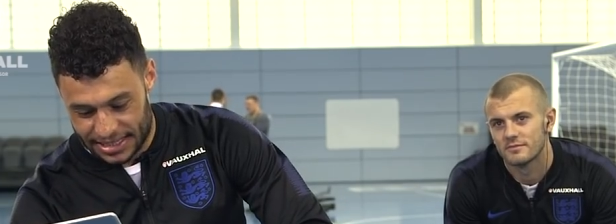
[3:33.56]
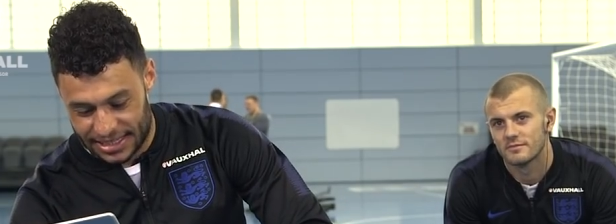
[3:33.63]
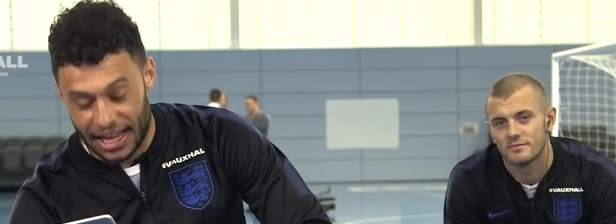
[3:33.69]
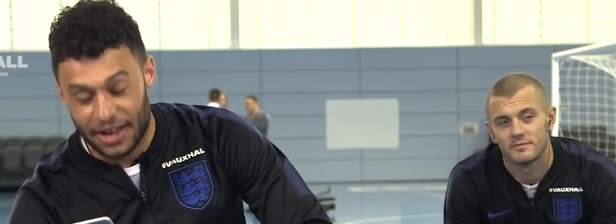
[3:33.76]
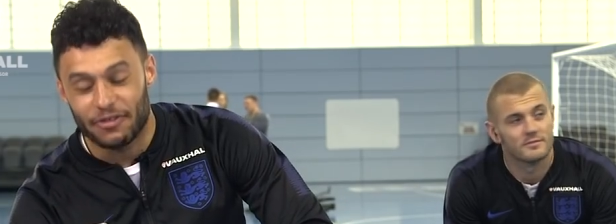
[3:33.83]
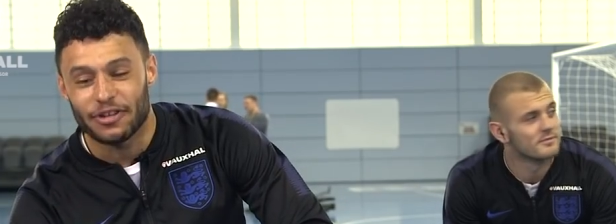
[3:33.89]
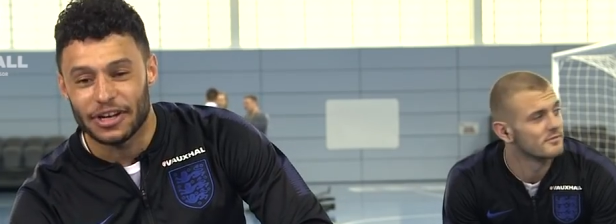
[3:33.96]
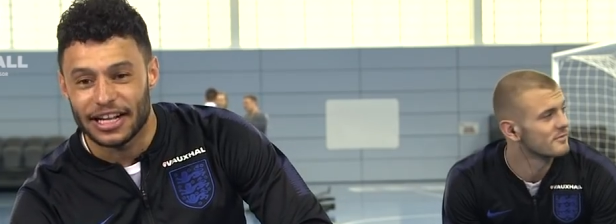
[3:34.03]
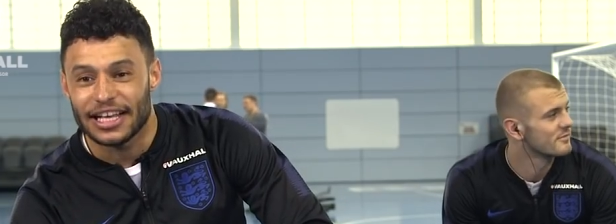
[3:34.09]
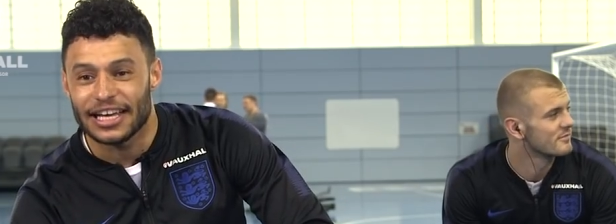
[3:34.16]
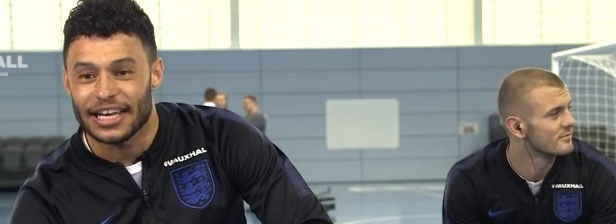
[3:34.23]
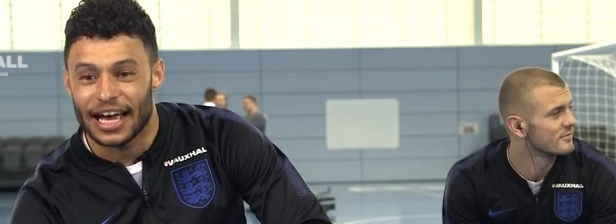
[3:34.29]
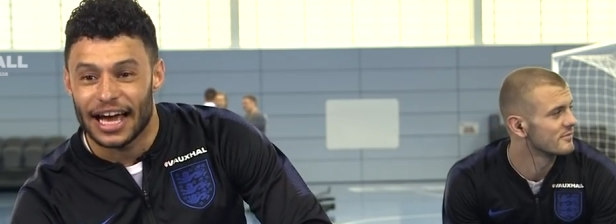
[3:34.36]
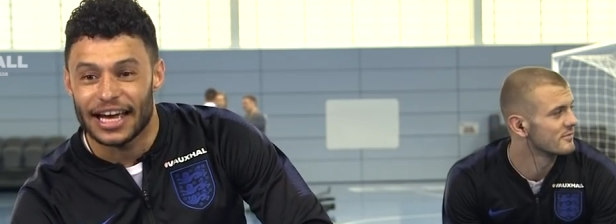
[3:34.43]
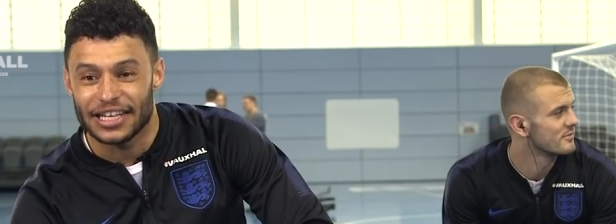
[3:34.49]

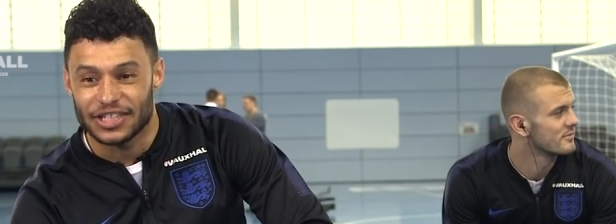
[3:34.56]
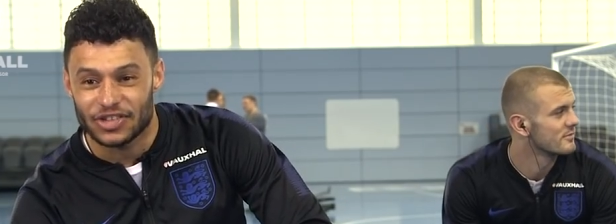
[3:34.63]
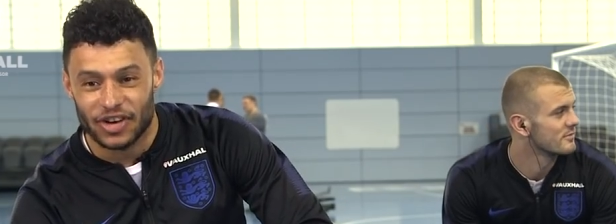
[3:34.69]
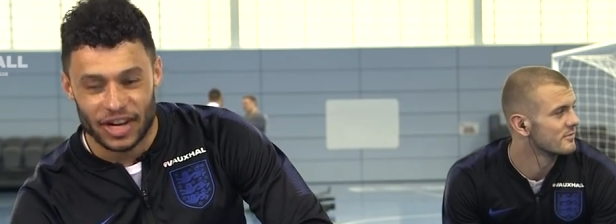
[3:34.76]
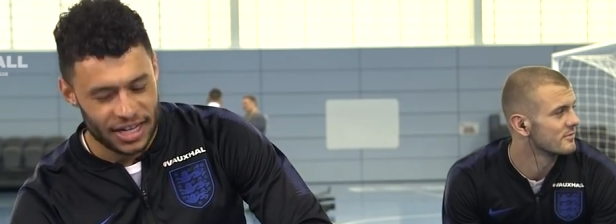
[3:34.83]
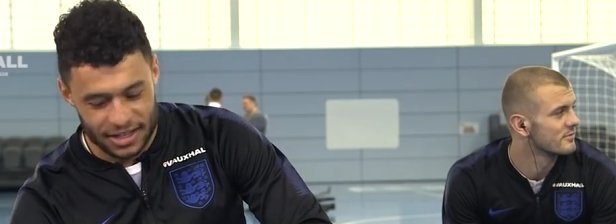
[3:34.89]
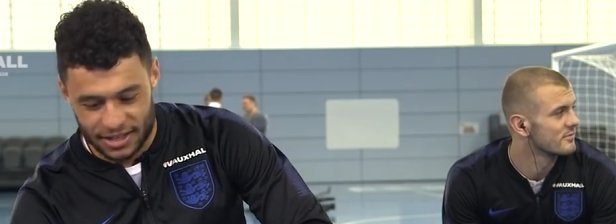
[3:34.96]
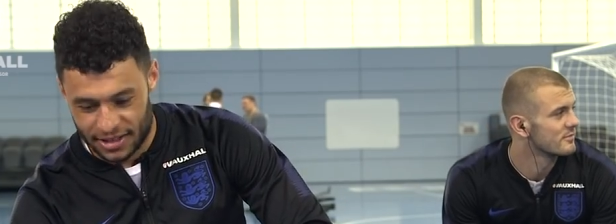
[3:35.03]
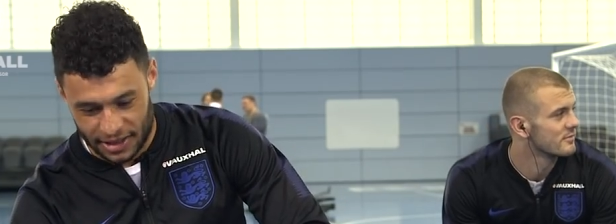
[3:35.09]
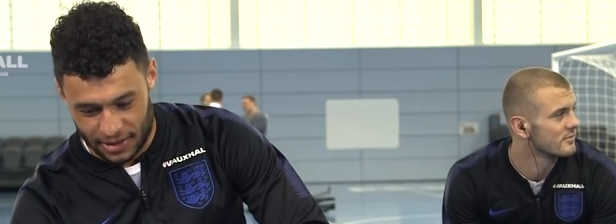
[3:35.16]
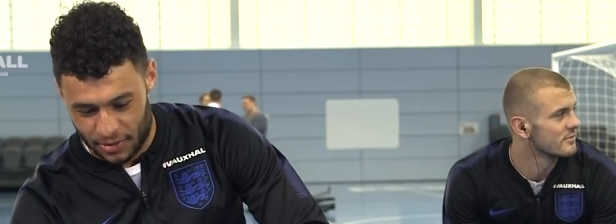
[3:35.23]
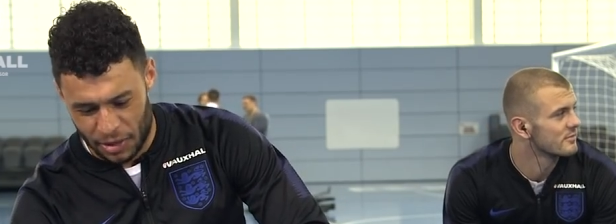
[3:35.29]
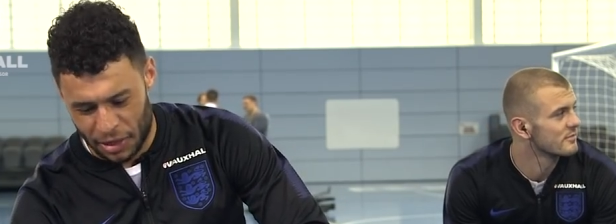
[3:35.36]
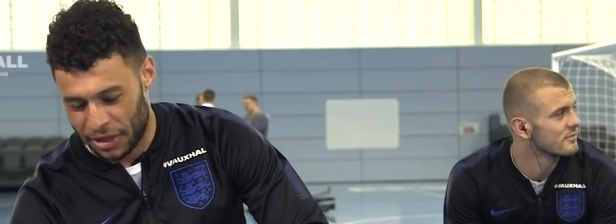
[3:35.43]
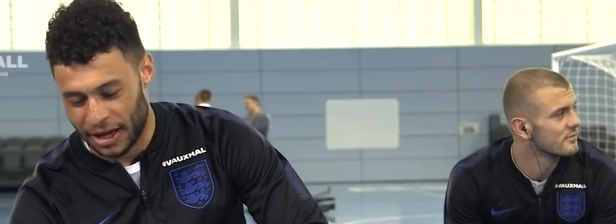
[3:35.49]
Speaker 1: Definitely A, Drake,
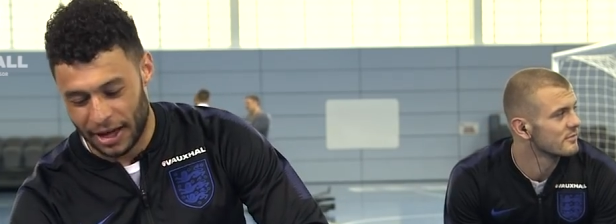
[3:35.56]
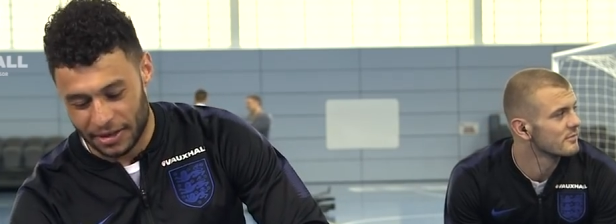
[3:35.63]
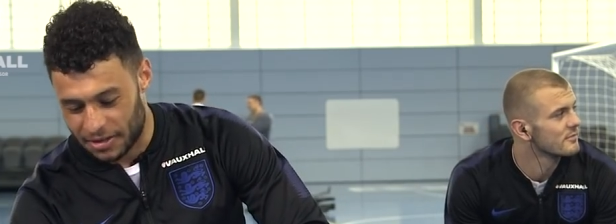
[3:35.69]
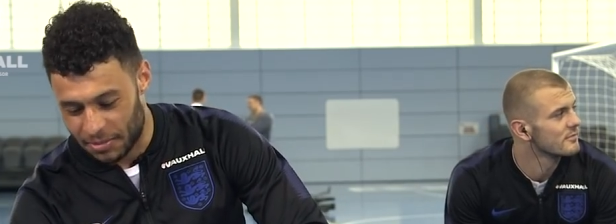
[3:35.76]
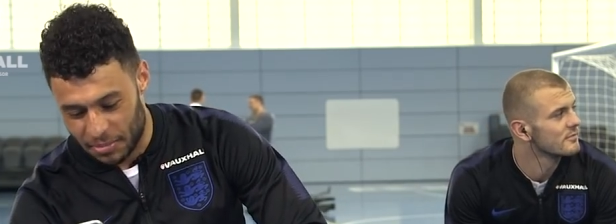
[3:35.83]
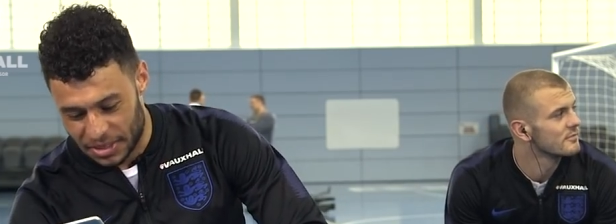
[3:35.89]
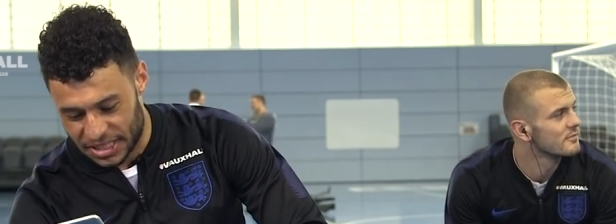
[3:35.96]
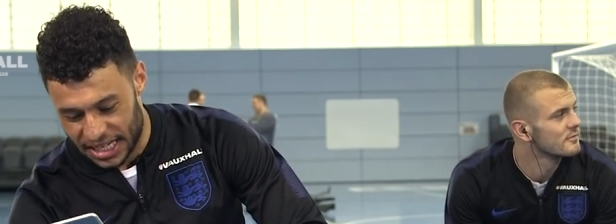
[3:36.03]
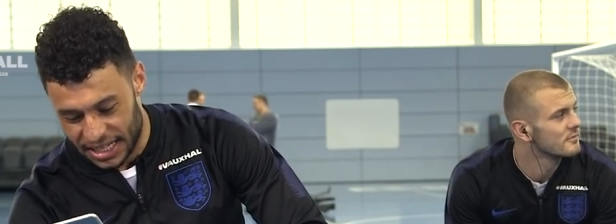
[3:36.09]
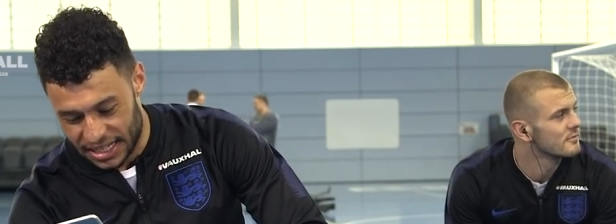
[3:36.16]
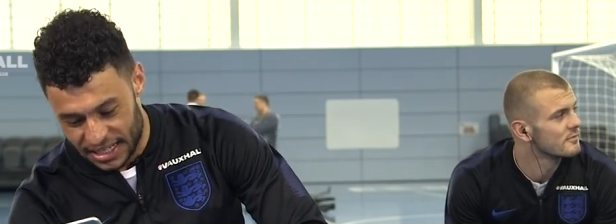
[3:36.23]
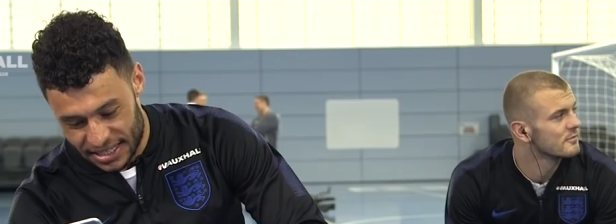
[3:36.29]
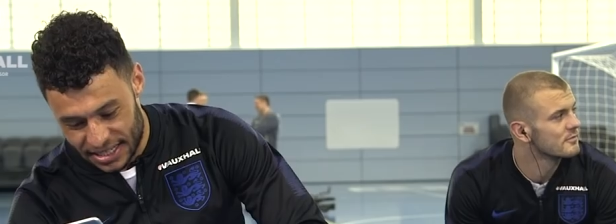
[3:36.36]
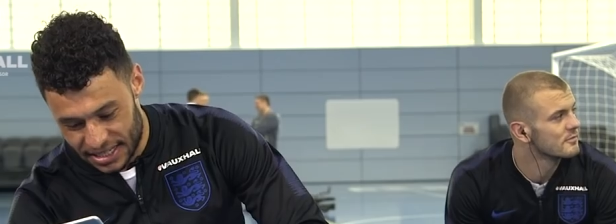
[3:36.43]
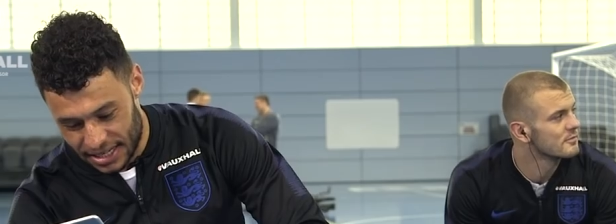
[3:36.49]
1000%.